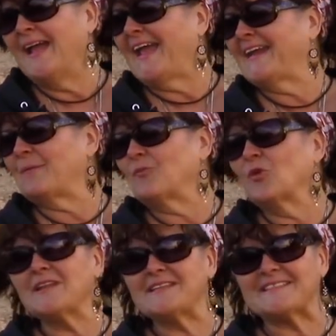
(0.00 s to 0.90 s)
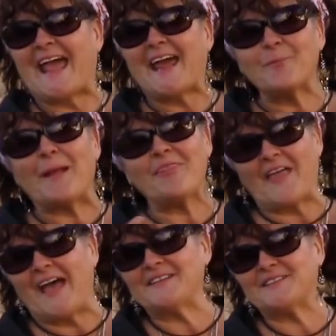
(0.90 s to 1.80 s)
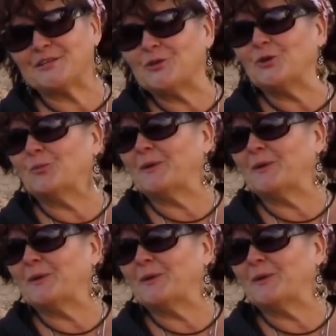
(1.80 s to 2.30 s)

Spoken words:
And I'm really sad about that too,